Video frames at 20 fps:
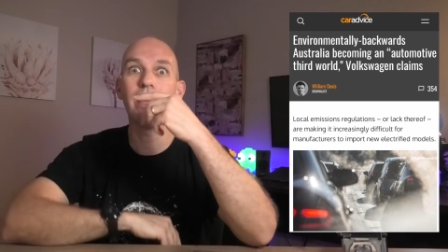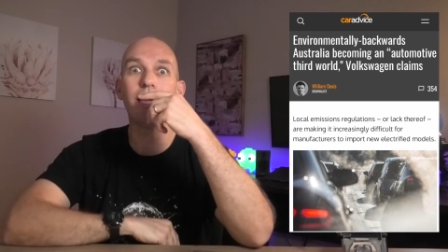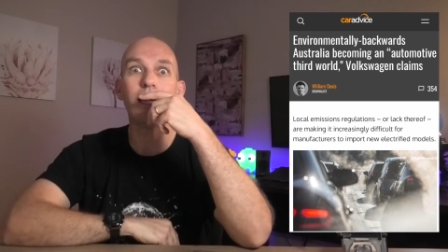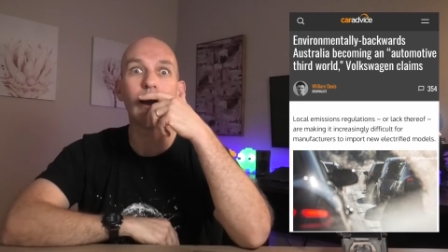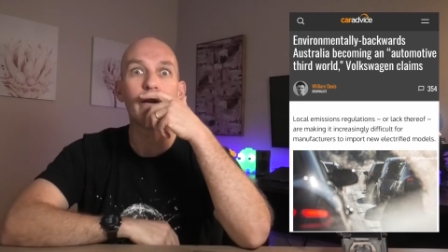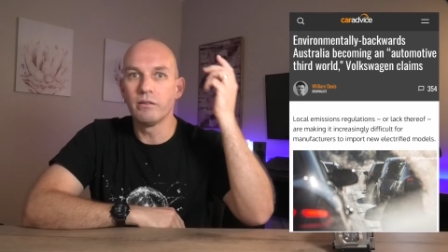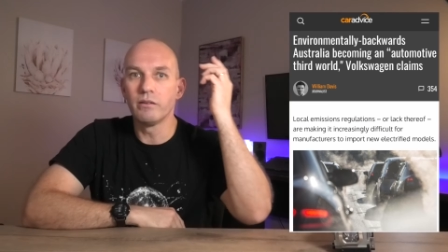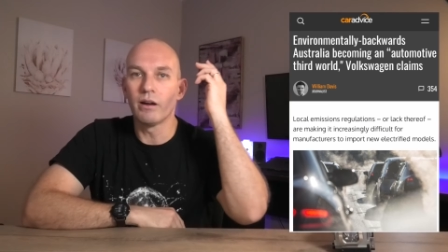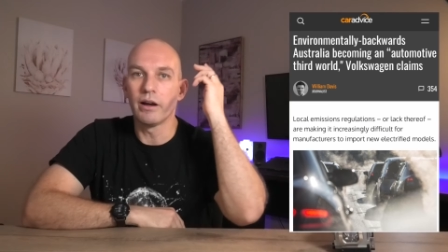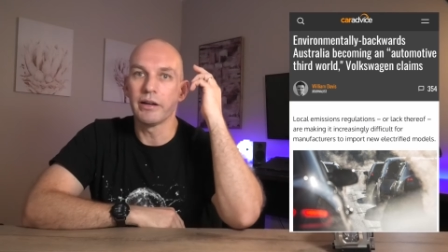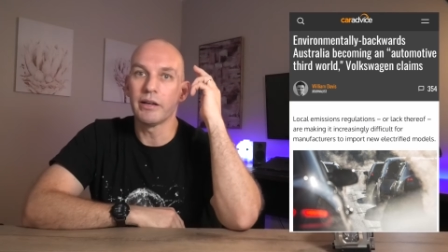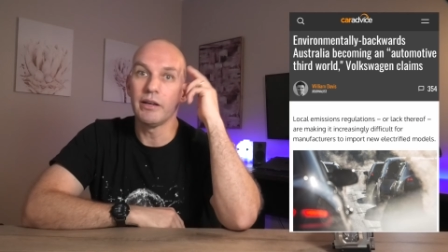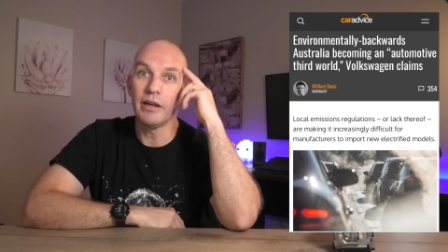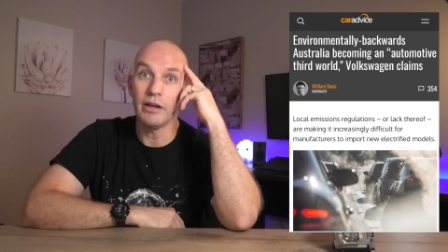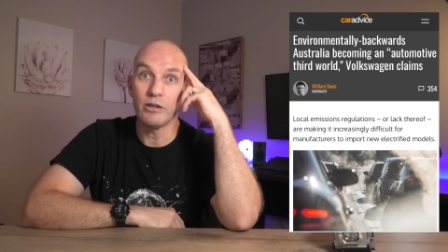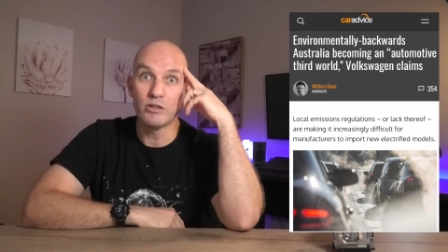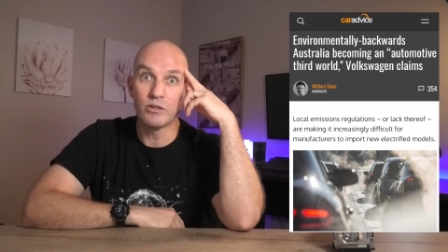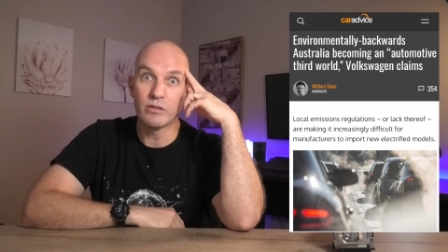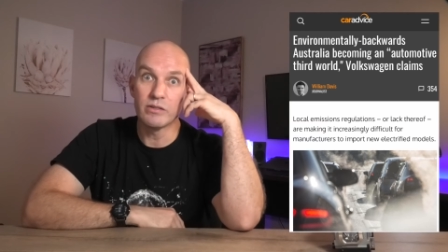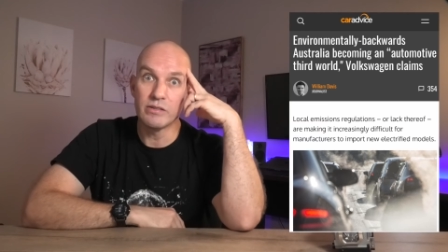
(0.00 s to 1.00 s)
yeah, I
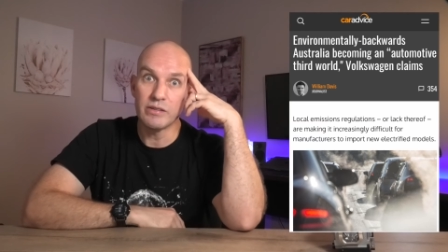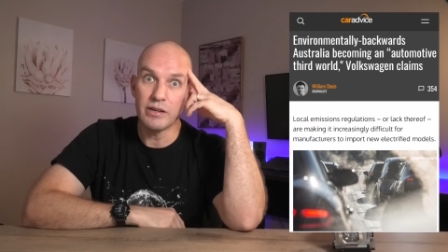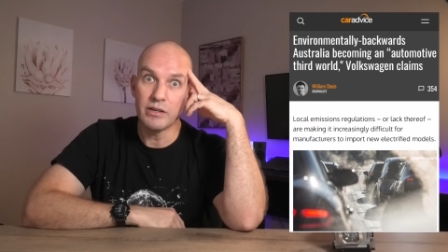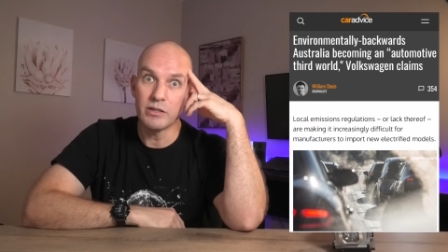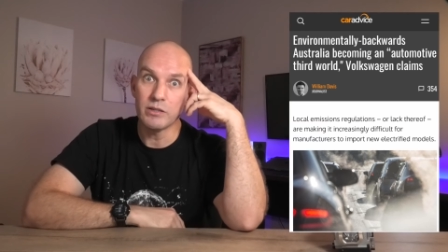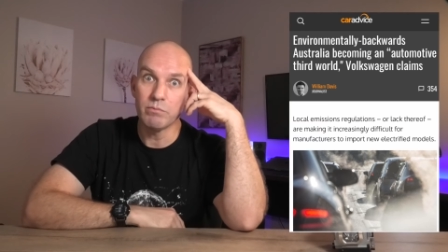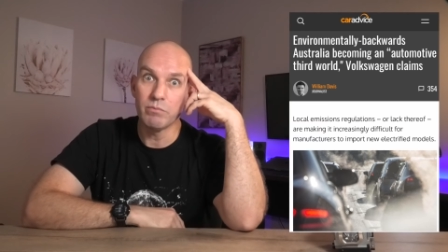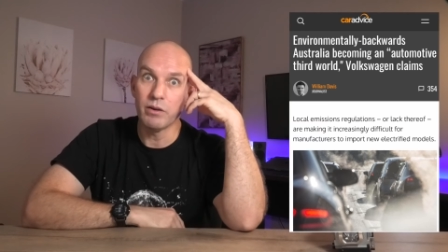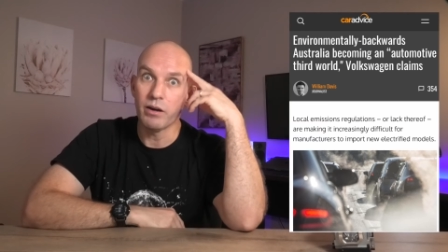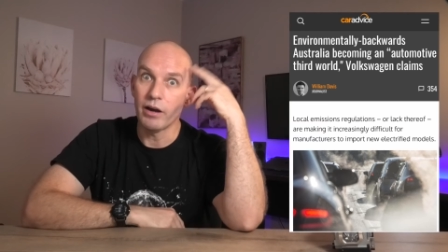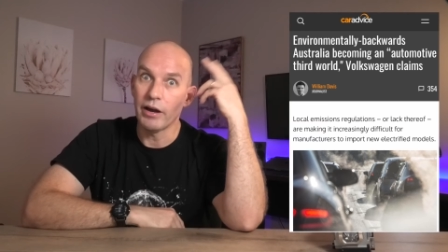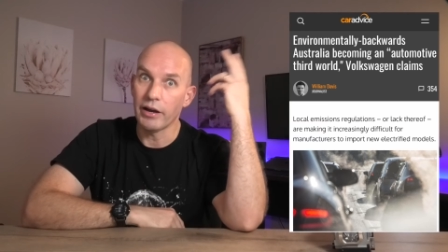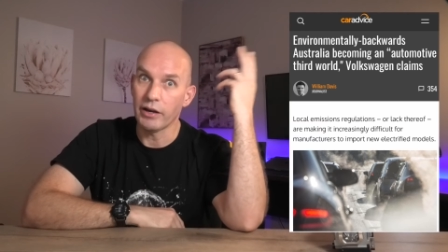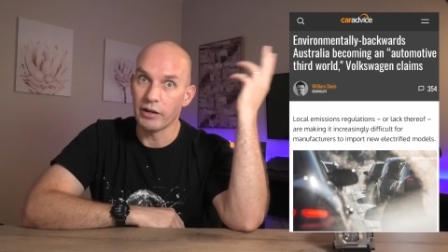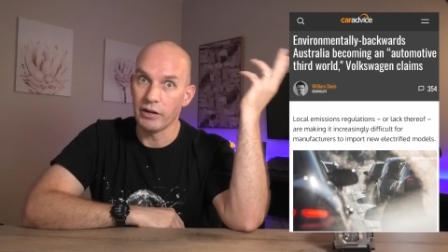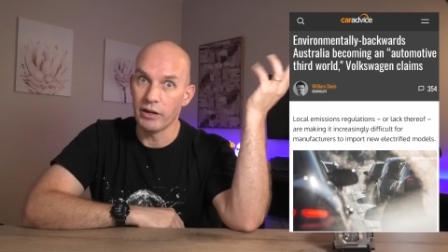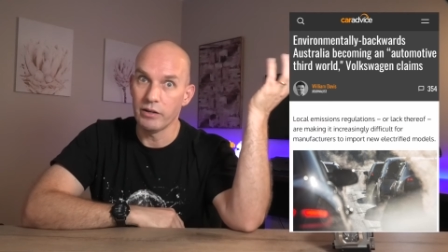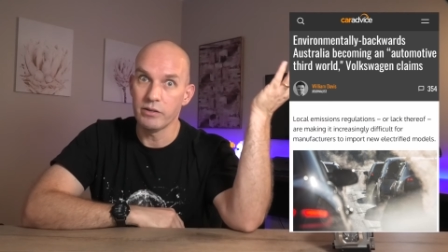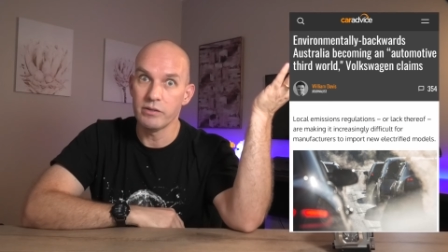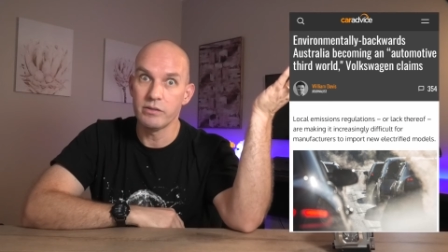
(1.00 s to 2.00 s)
get your sentiment. I
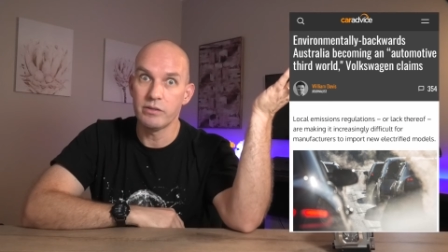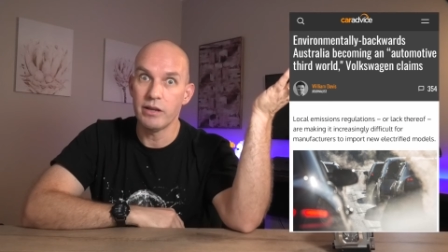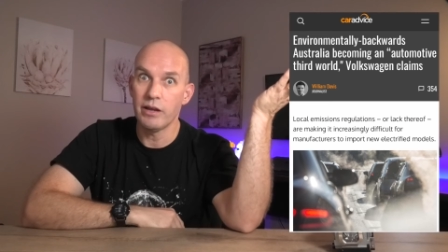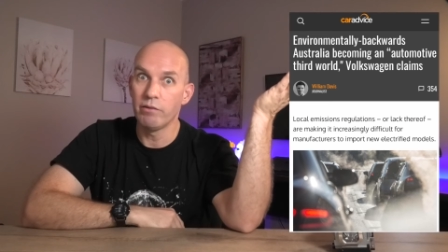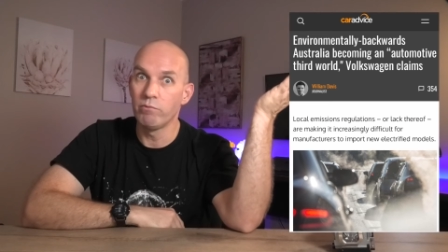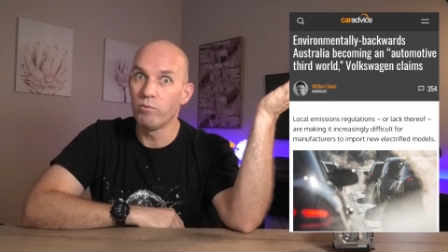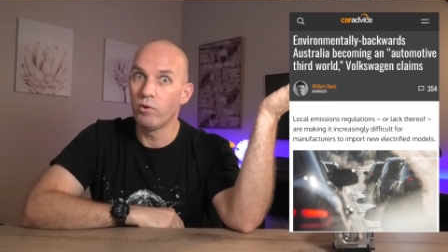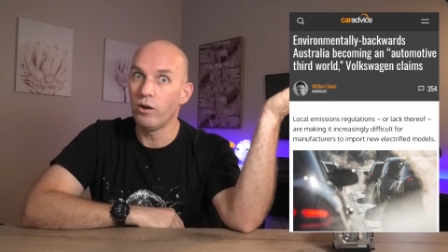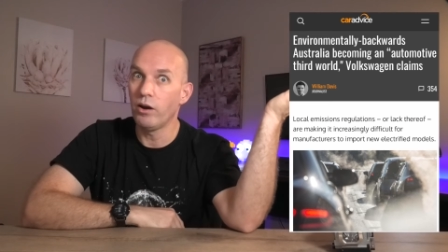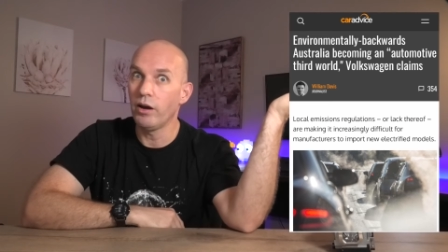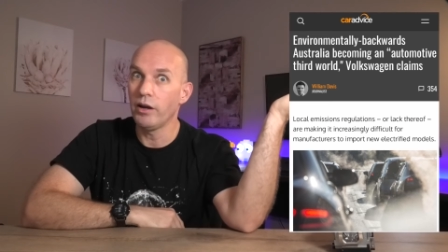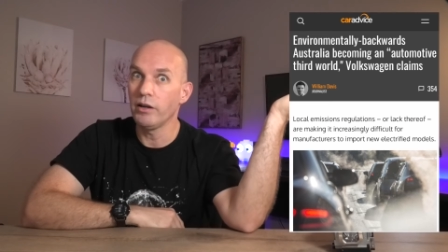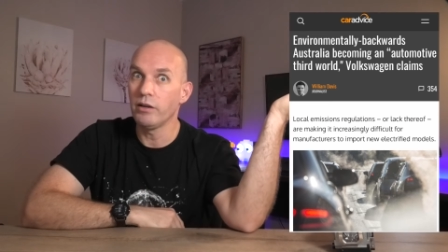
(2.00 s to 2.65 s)
can understand why.